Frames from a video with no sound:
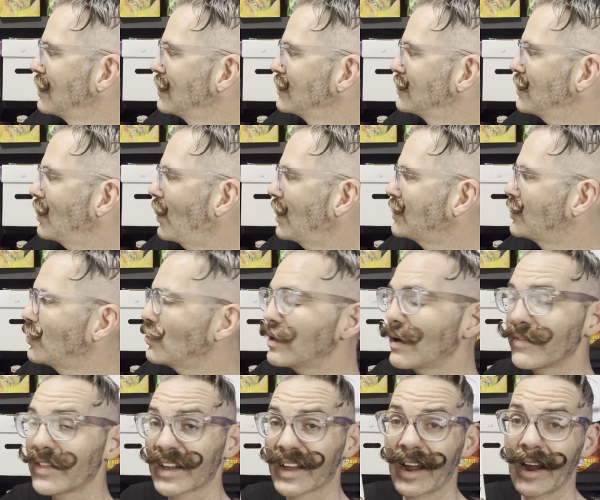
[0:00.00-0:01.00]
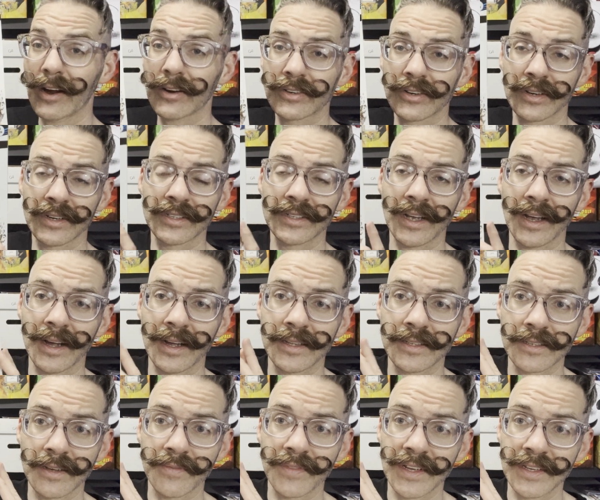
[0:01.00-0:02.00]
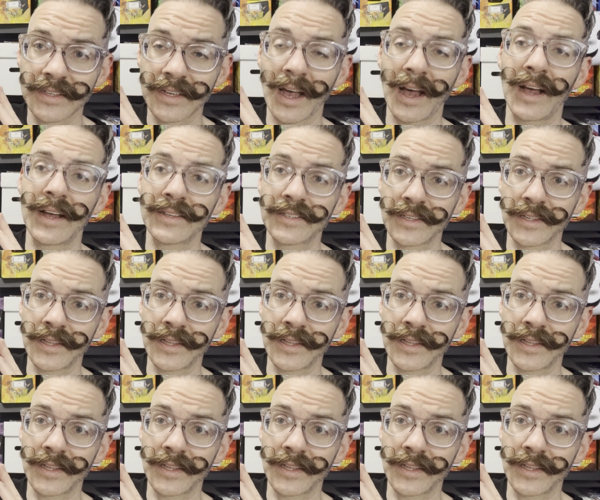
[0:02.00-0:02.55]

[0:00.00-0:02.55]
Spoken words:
So I do love the character designs of these guys